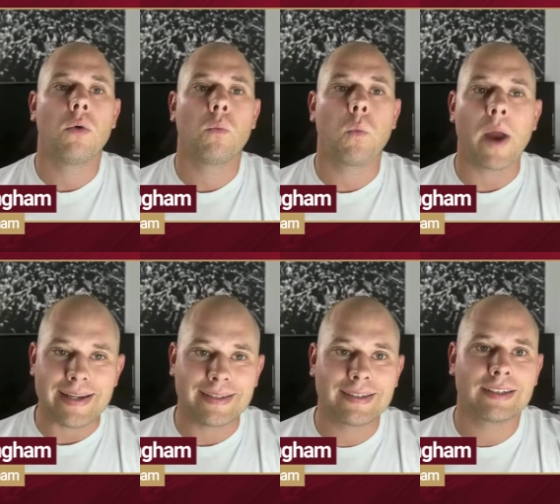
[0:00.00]

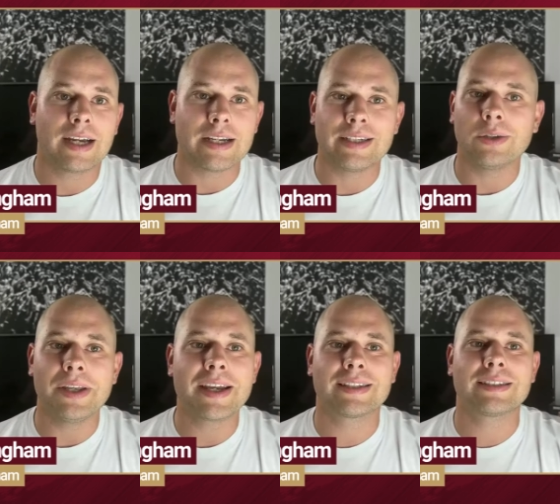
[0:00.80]
wait until
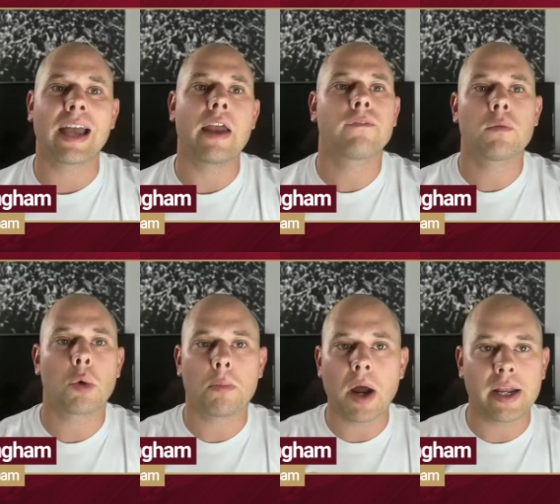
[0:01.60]
he could sign for
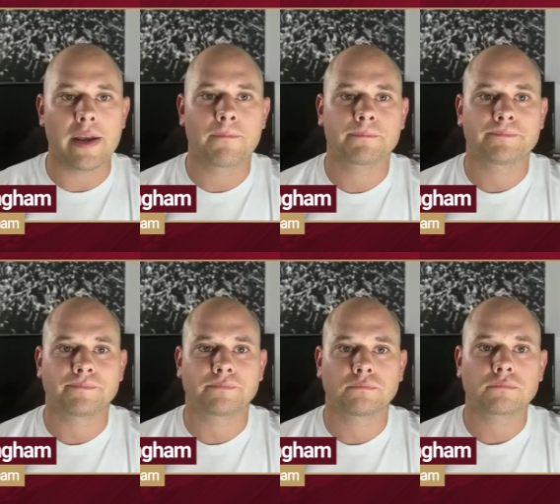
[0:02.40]
more money?
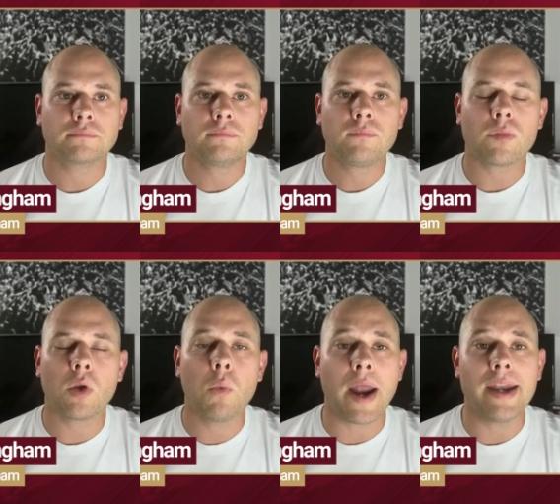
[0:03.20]

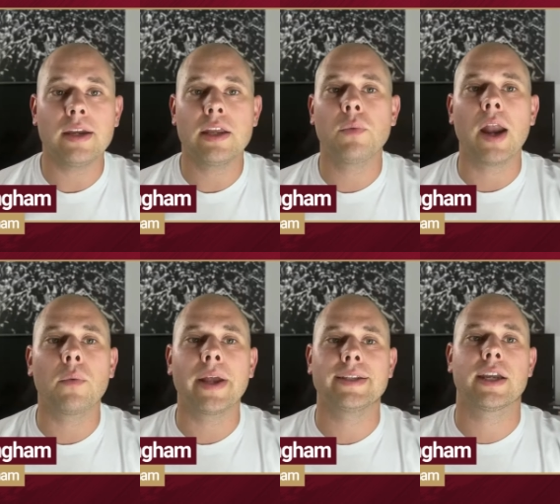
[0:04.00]
Why didn't he want to
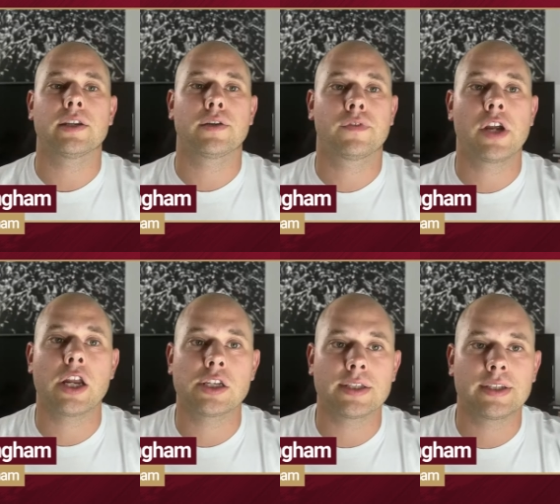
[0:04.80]
wait to get to free
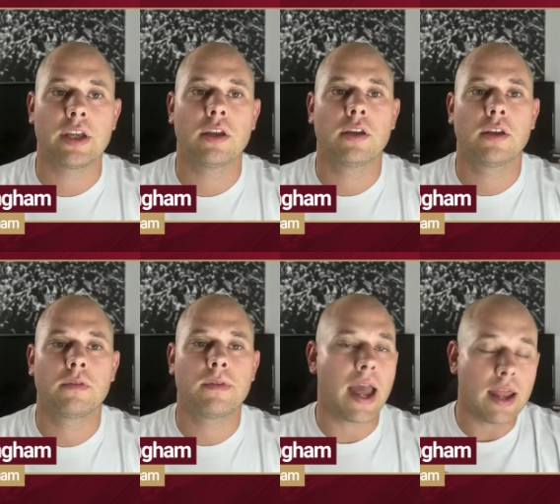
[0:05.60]
agency?
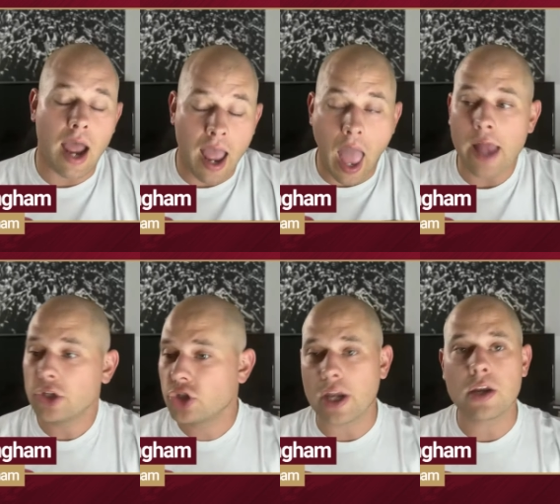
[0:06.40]
That I, I
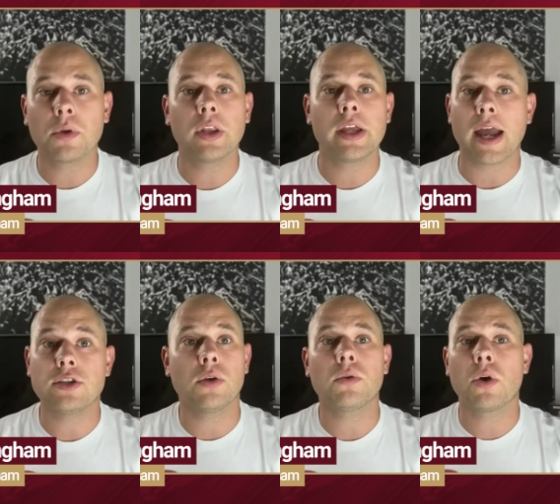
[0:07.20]
genuinely I
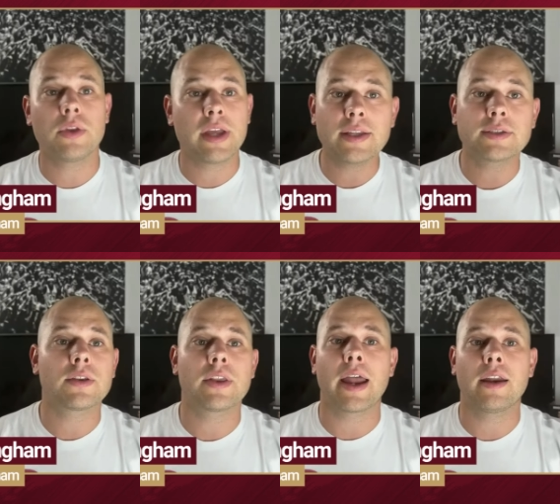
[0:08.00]
don't know the answer
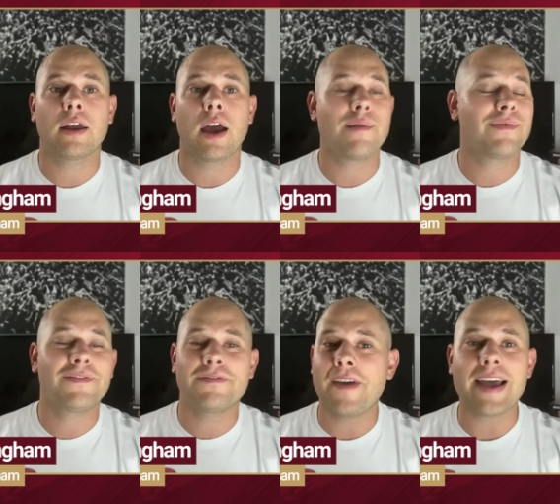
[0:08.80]
to that. I'm
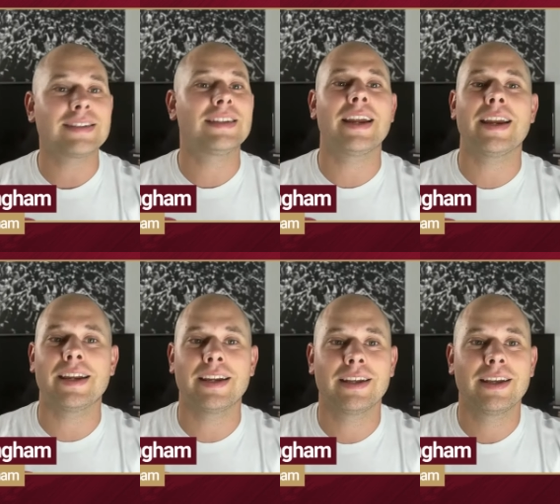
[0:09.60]
fascinated